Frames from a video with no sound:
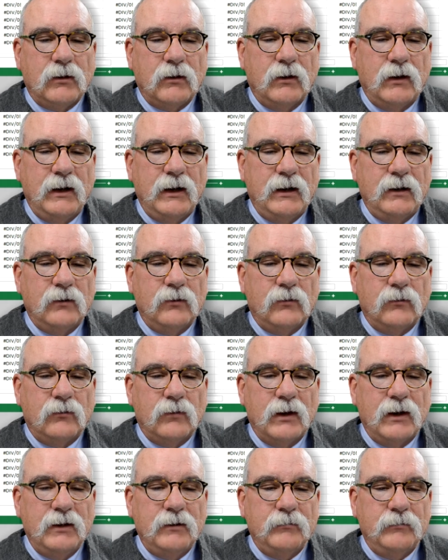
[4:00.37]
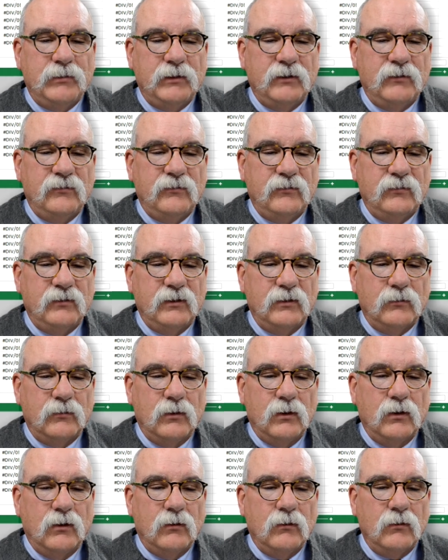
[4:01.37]
our angle right be
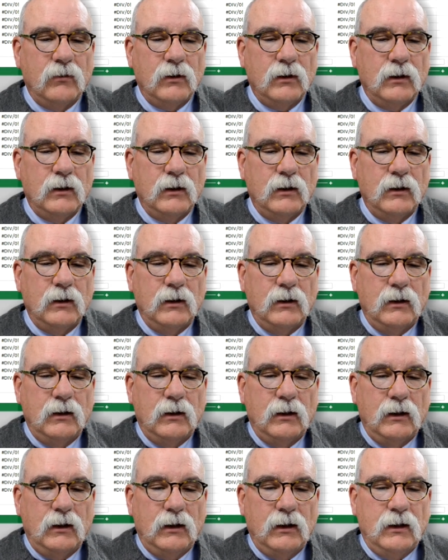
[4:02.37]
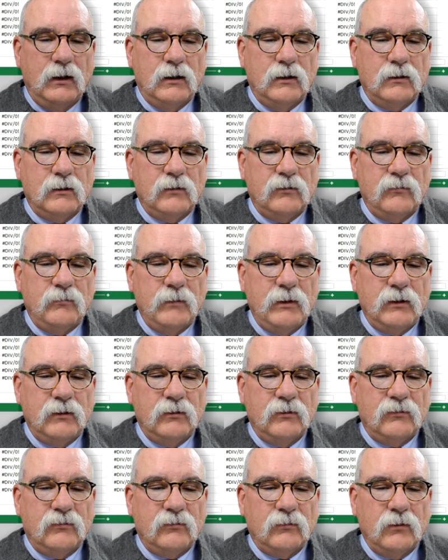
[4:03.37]
0, and let's make the
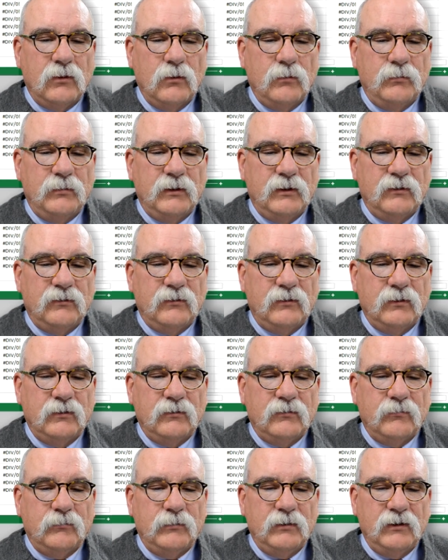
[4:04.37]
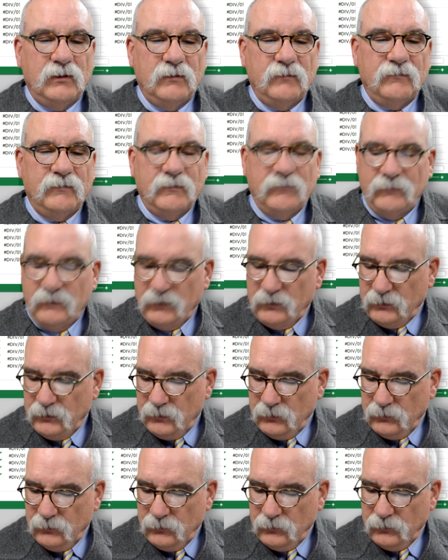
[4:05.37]
slope distance be
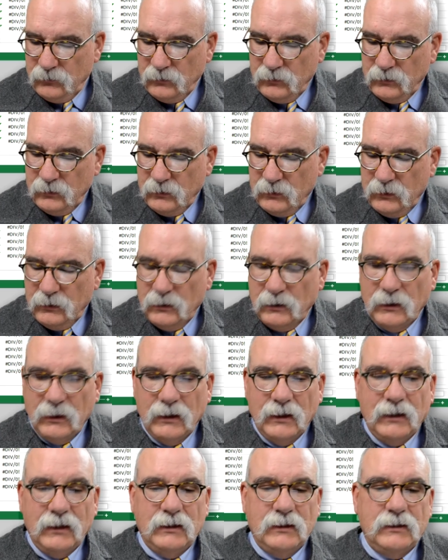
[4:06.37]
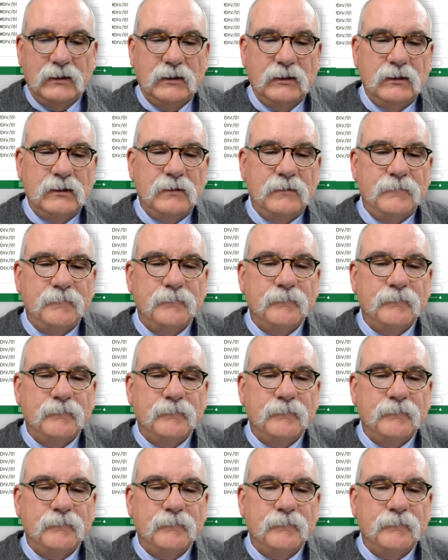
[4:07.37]
5280.